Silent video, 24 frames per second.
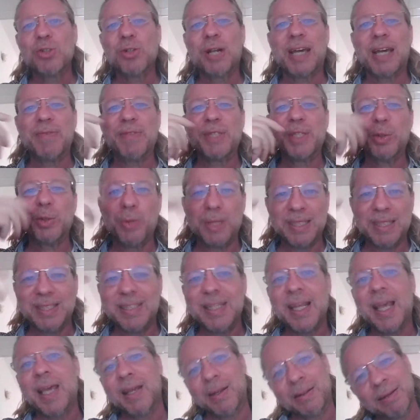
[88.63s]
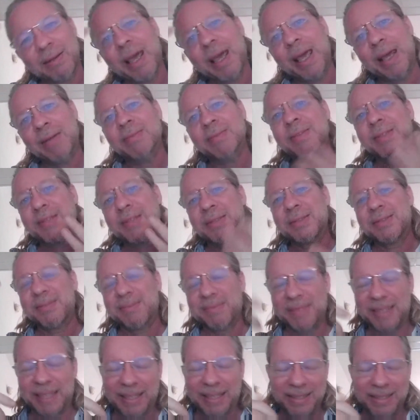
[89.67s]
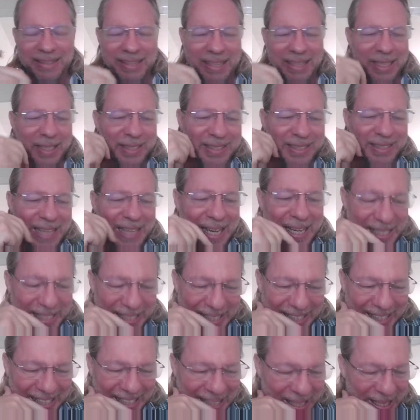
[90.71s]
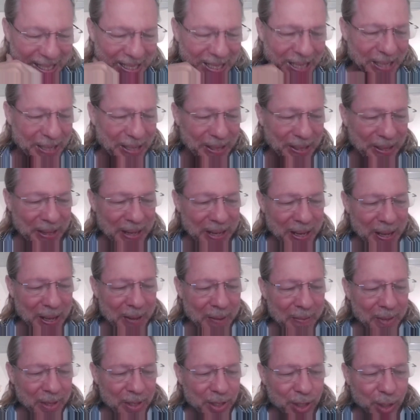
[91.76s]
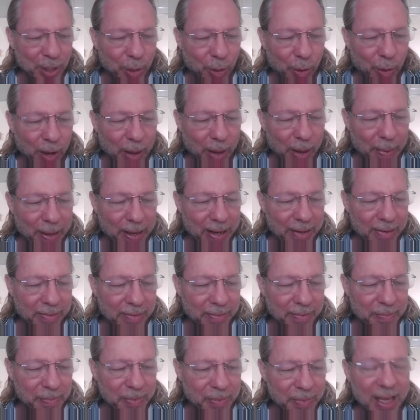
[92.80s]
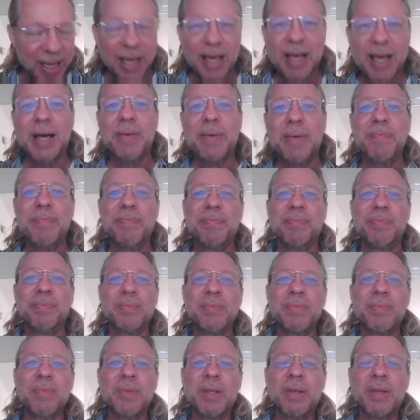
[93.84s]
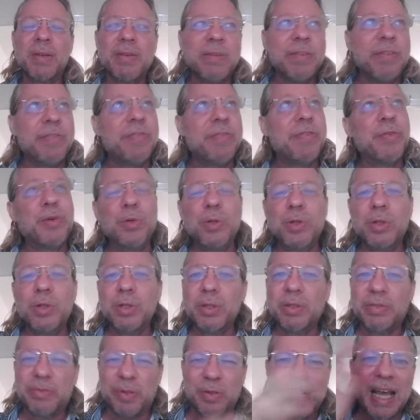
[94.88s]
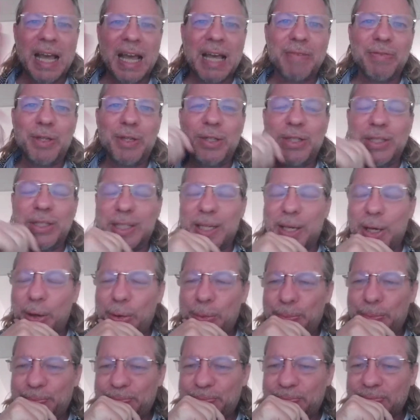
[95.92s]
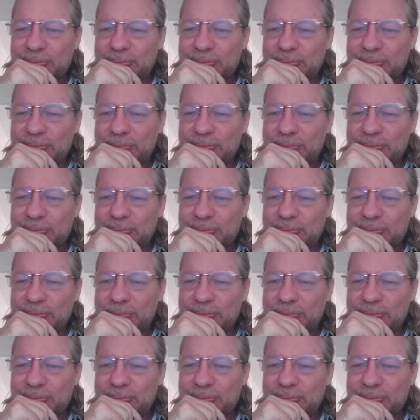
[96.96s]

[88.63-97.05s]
drives you insane, hence the insanity here. So about 4.5 years ago,